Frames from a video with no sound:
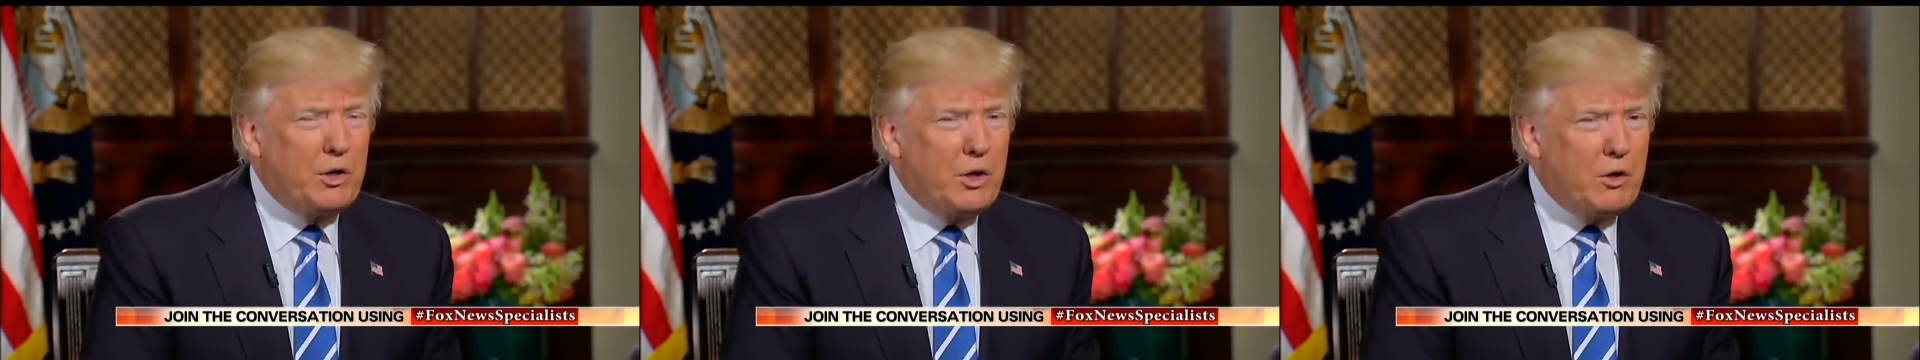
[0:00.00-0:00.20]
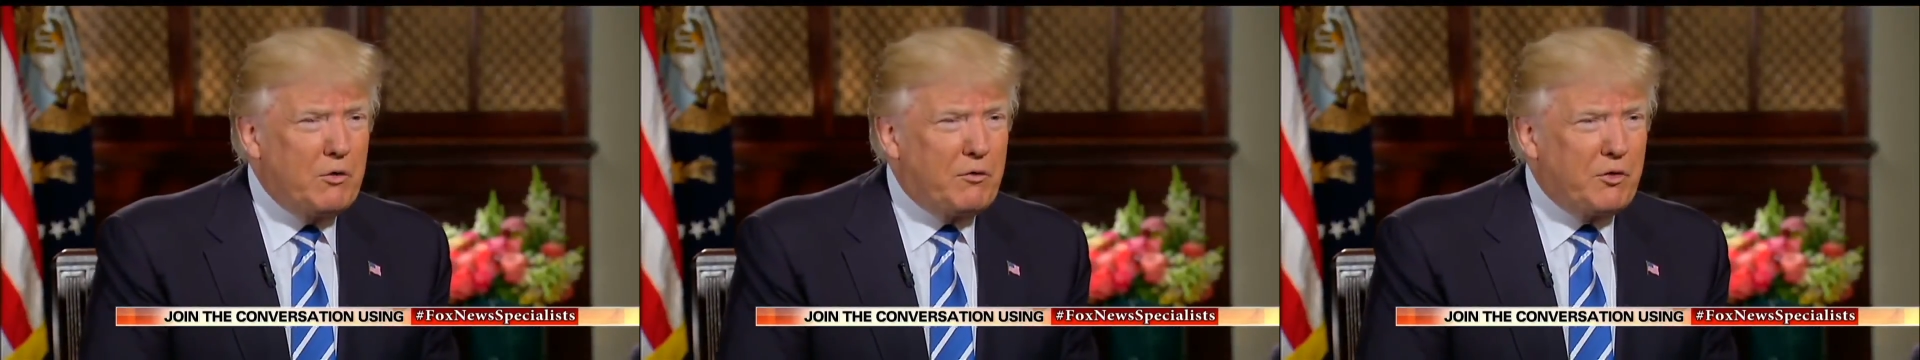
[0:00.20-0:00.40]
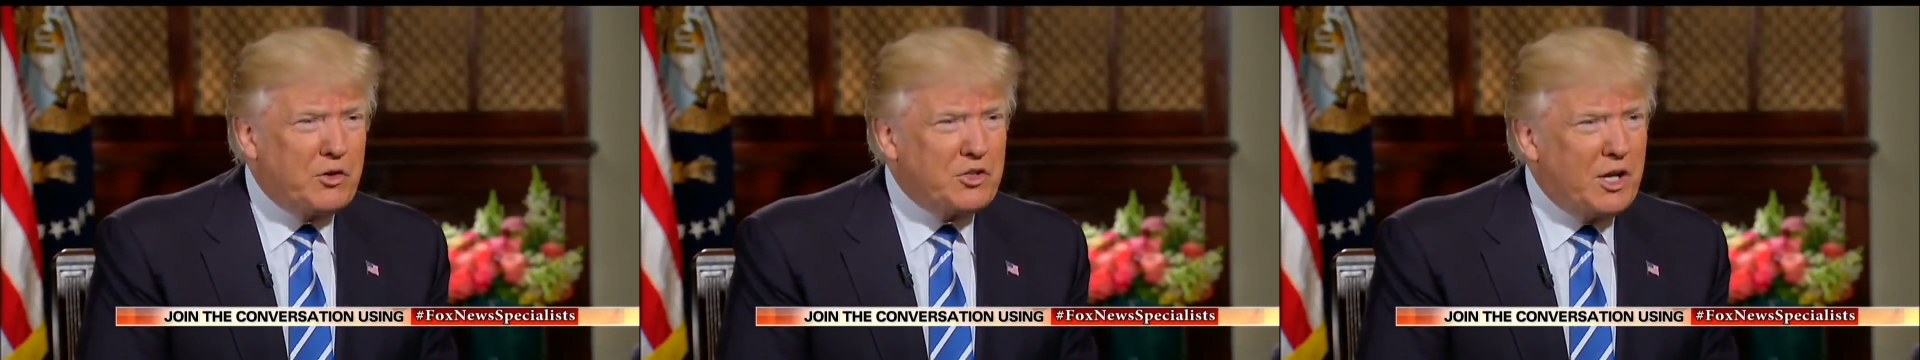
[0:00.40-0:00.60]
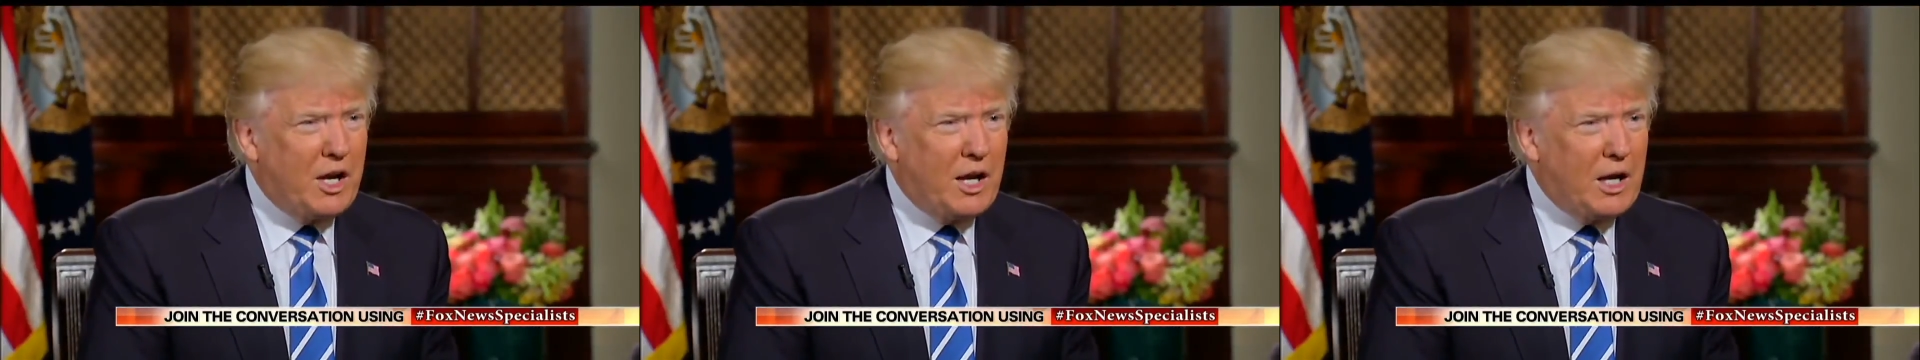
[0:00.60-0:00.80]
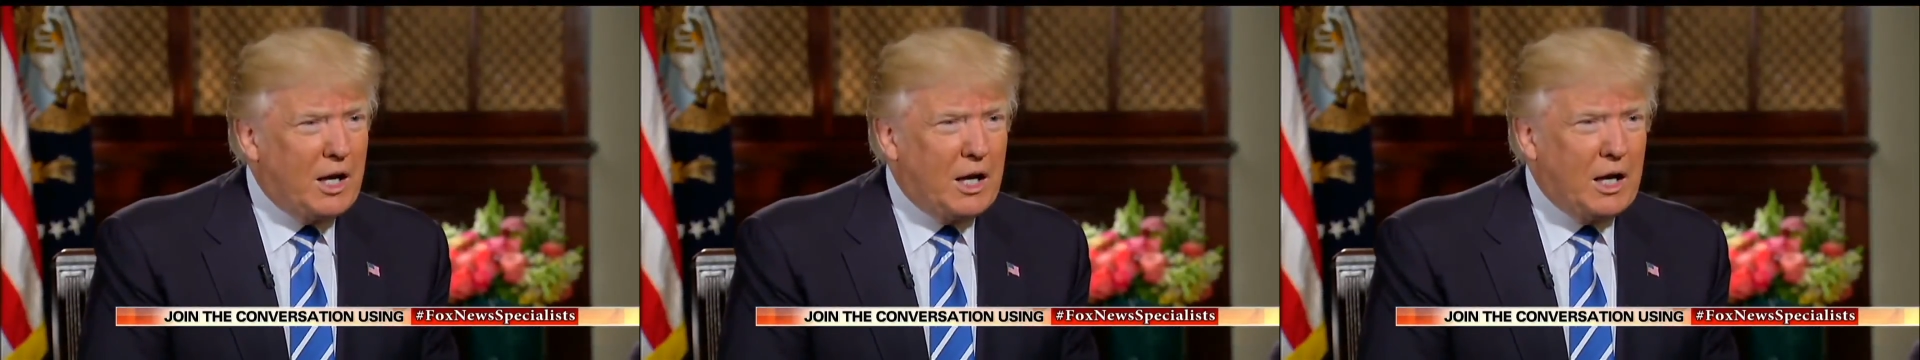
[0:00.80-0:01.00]
known for
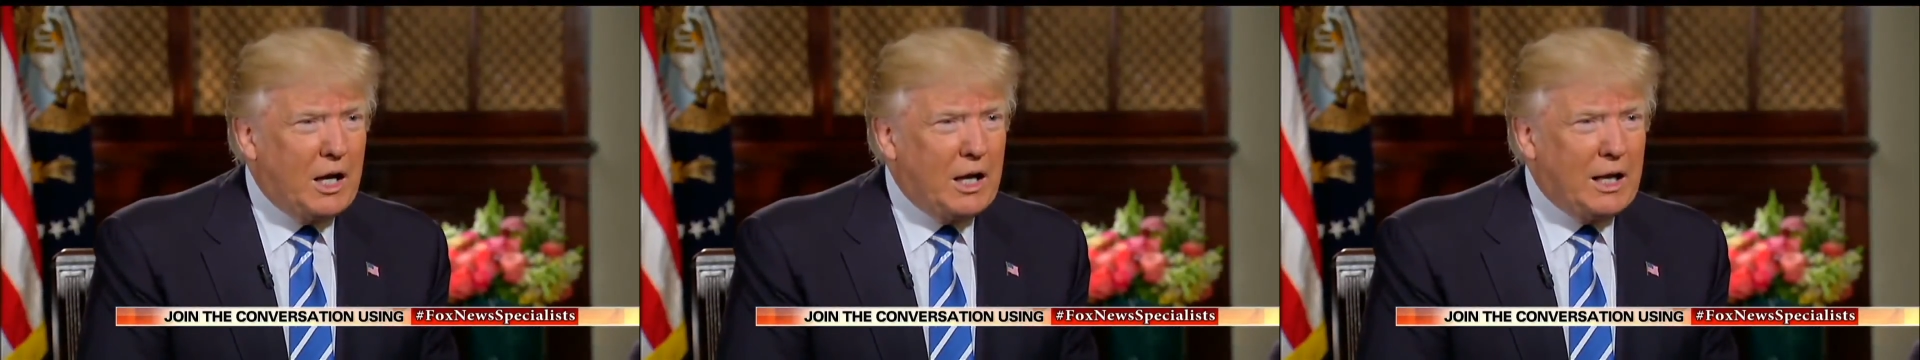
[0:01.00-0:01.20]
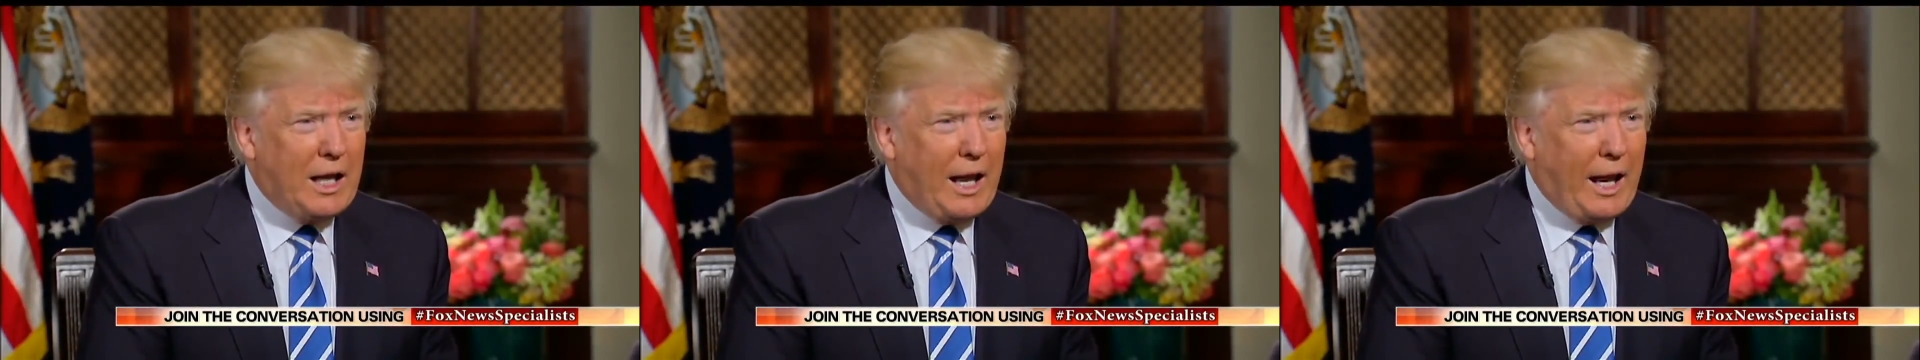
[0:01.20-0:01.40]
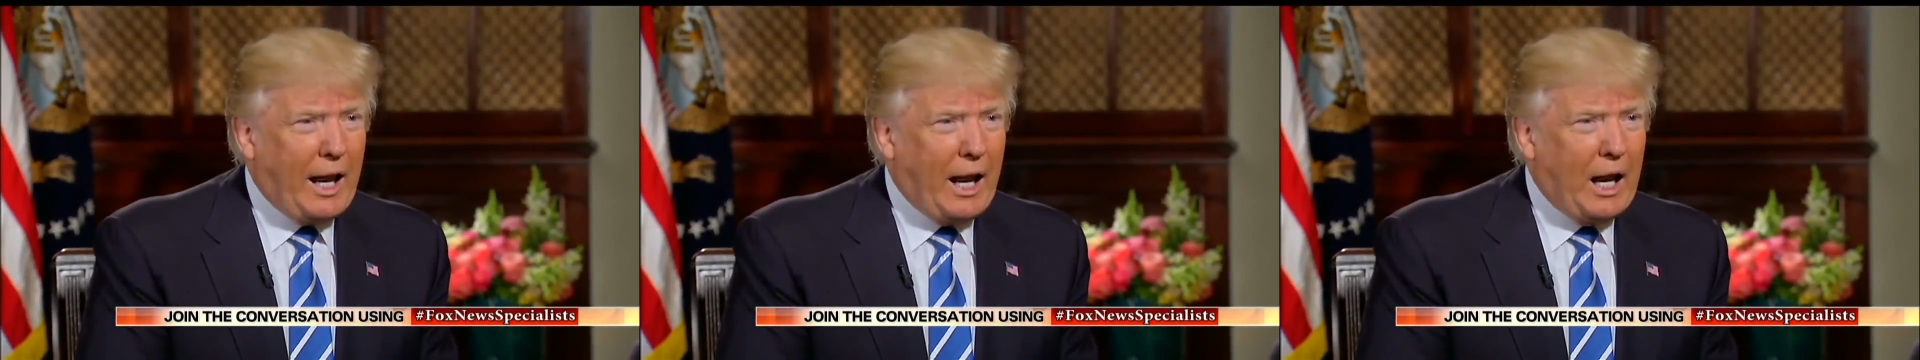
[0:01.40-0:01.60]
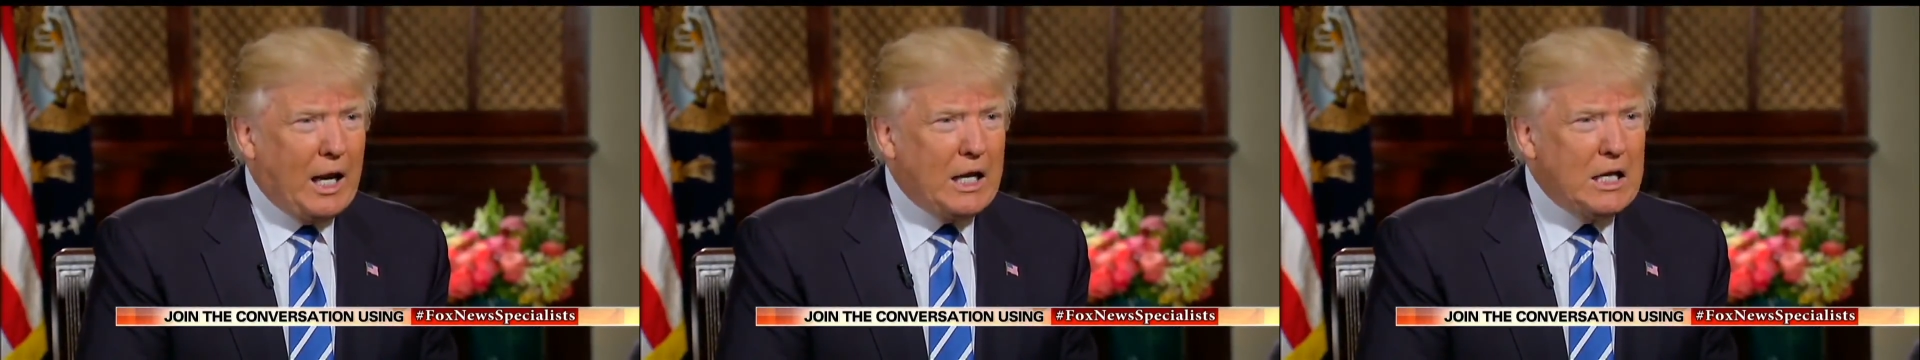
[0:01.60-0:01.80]
saying, like,